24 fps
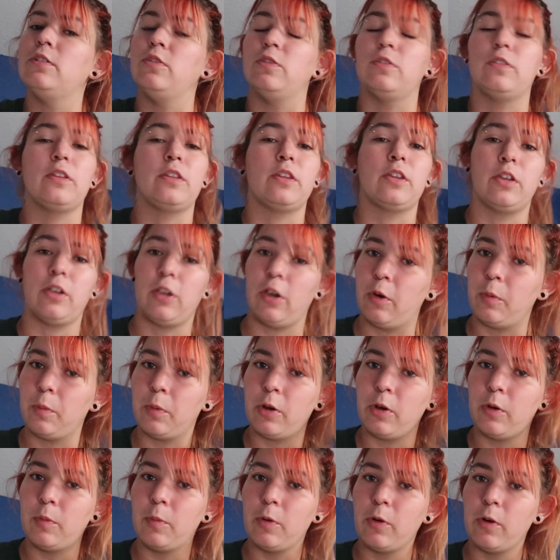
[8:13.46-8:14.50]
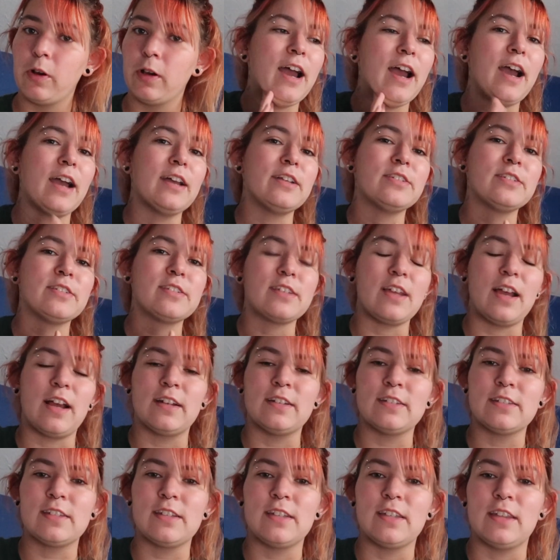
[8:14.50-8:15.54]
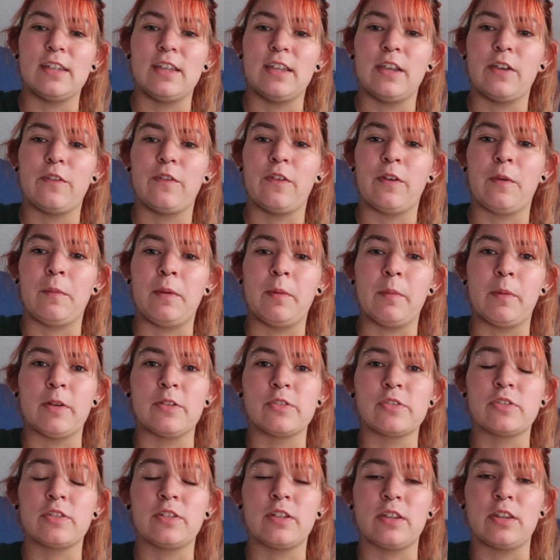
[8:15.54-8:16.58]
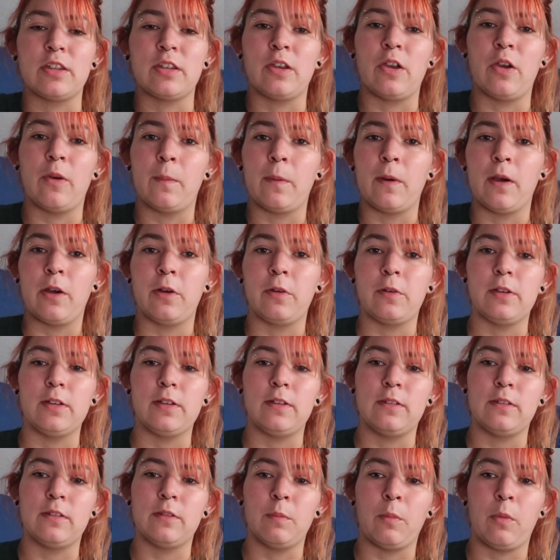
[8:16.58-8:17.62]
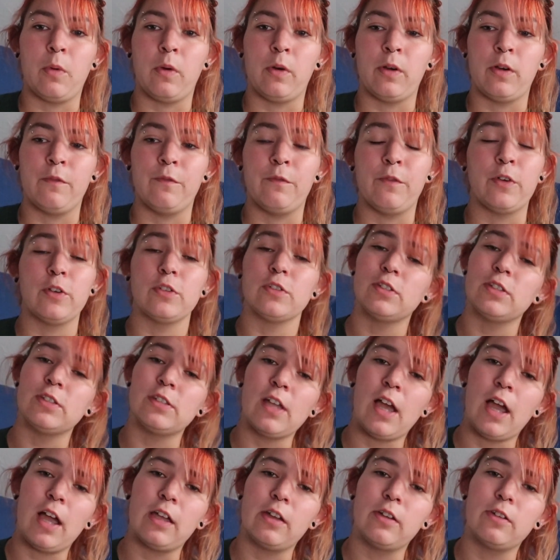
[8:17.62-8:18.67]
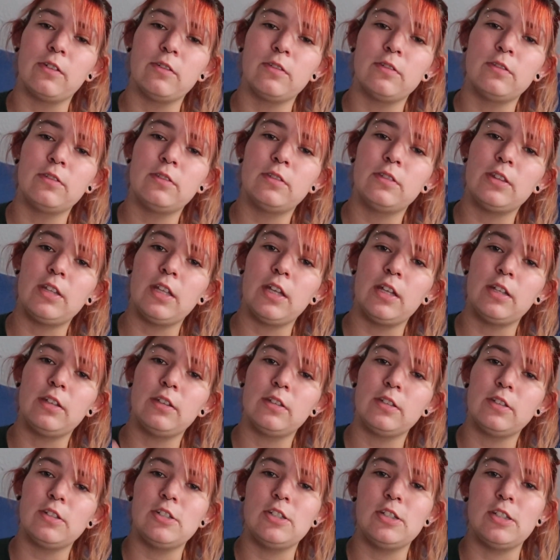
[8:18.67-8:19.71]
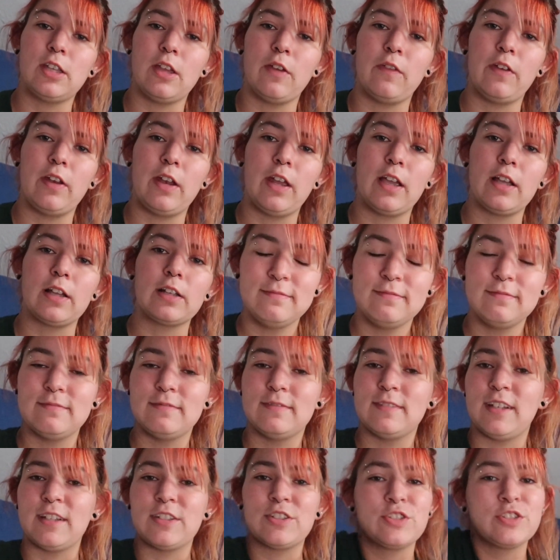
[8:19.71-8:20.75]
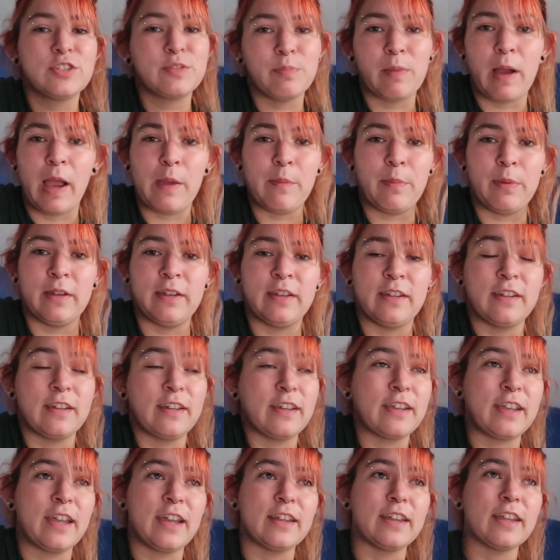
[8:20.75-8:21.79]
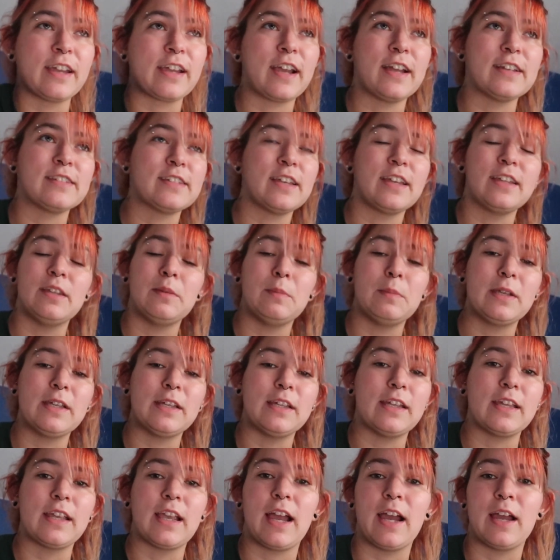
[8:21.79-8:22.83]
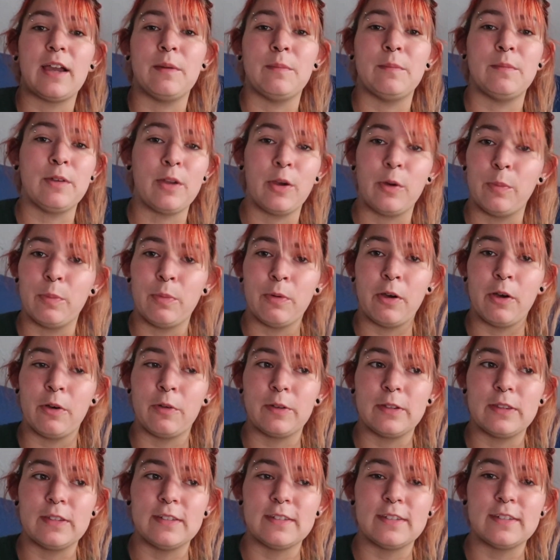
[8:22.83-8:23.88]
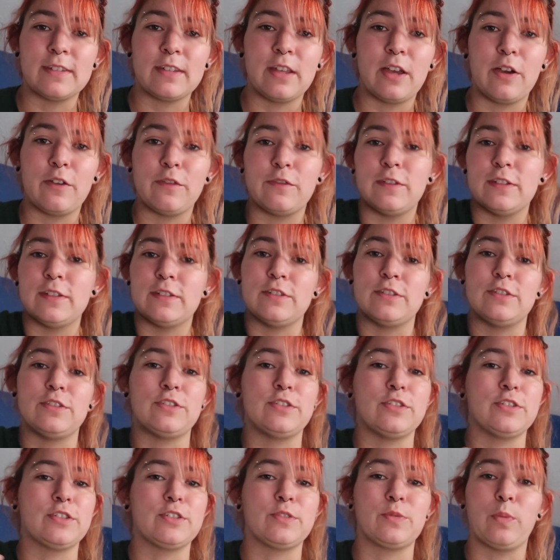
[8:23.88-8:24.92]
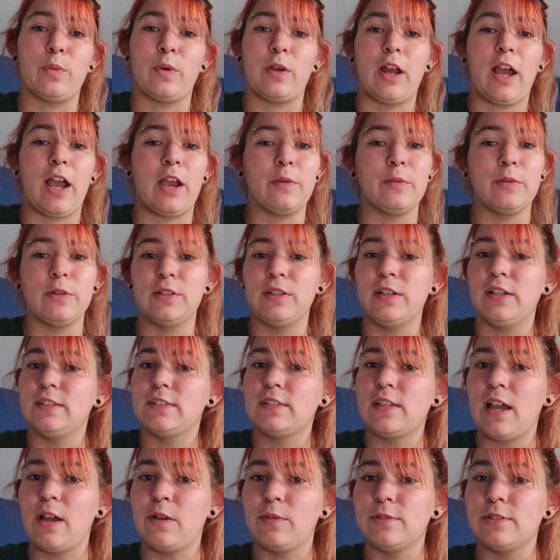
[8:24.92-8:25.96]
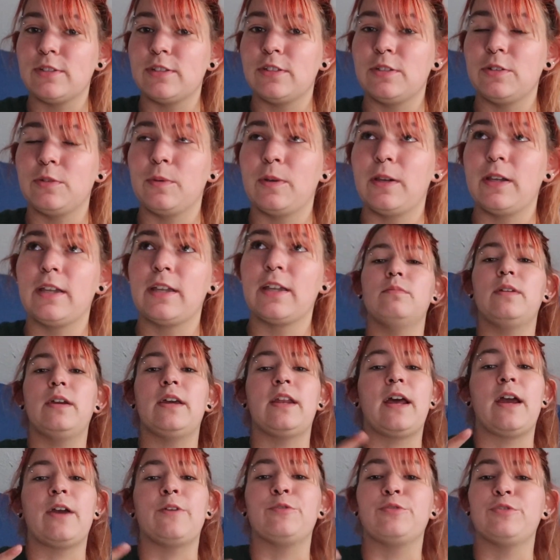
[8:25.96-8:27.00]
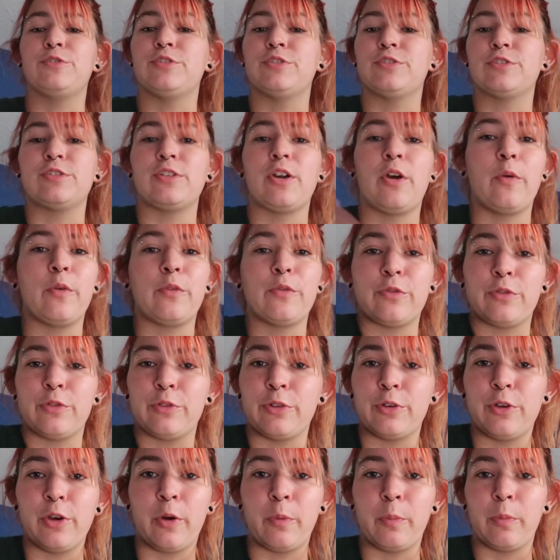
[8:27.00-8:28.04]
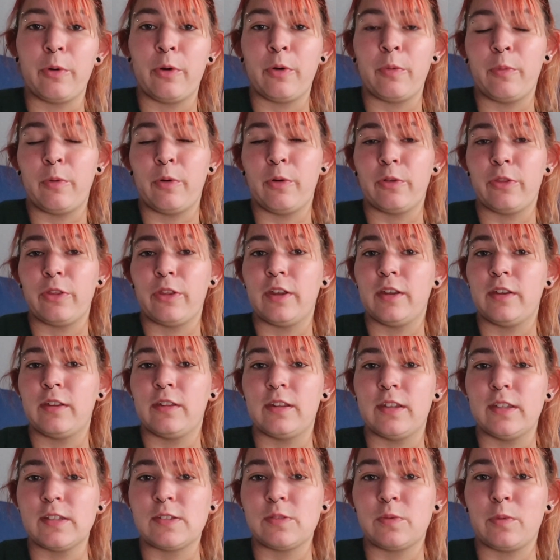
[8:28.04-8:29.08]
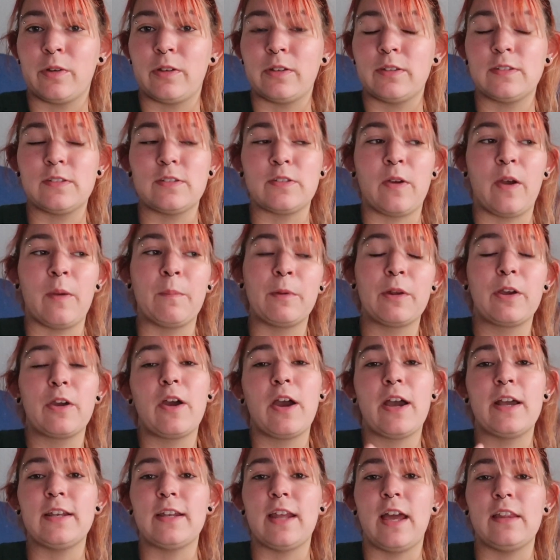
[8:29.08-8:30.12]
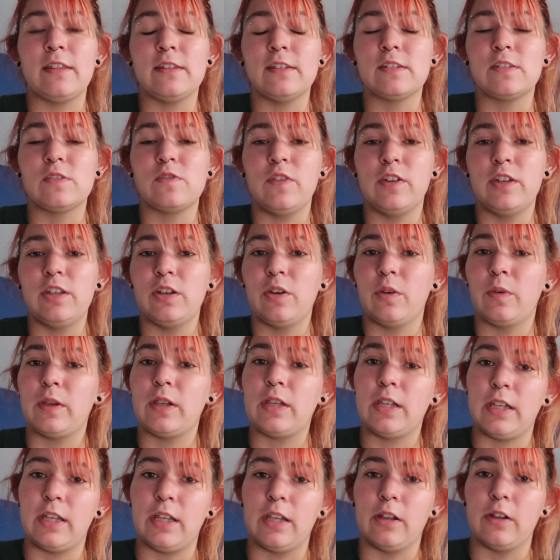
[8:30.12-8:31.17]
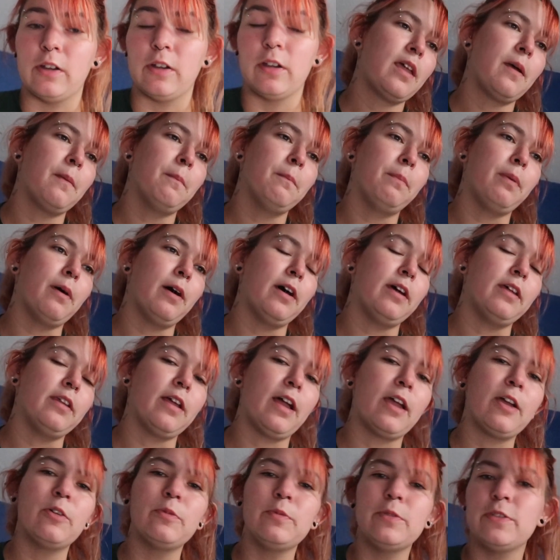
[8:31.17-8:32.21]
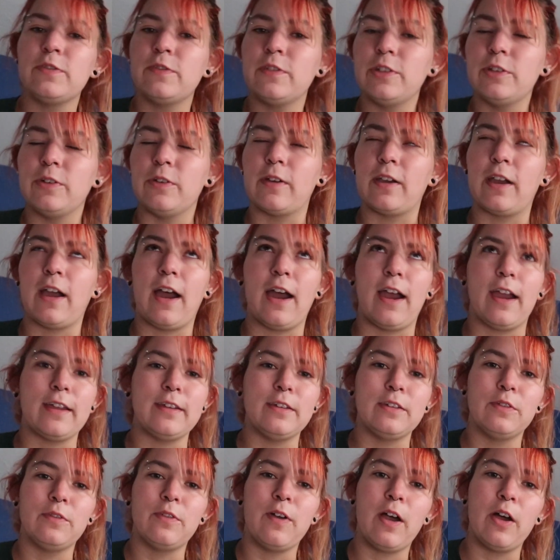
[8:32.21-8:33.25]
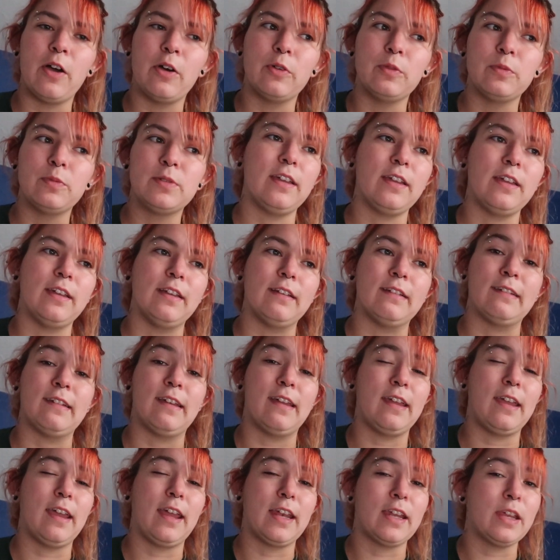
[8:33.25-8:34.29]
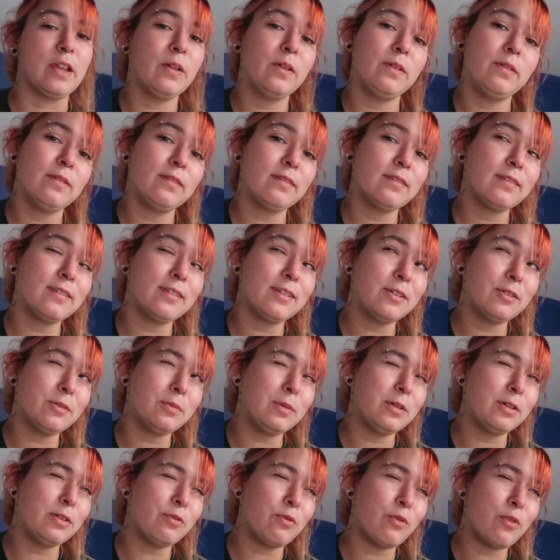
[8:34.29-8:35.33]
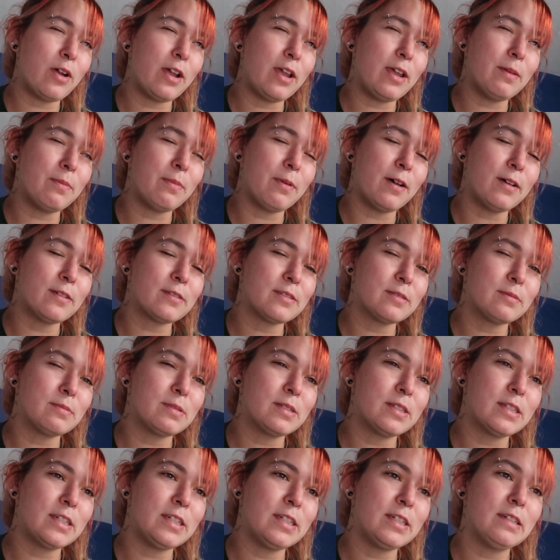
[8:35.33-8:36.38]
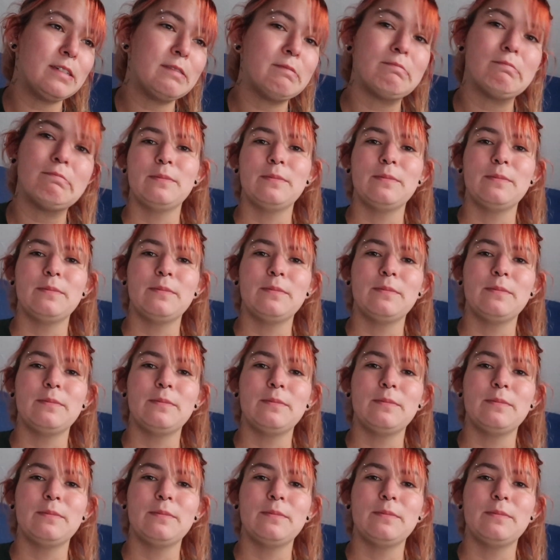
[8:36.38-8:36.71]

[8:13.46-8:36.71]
using the GoPro more. I just honestly think, for me personally, that the GoPro is more versatile than the G7X. That's just my opinion. Again, like I said in the beginning, I am no pro at this stuff. This is just what I realized I was doing, and I was just going for the GoPro more than this one. So I'm going to go ahead and end this video here. But I hope this video kind of helped in any little bit of way, possibly.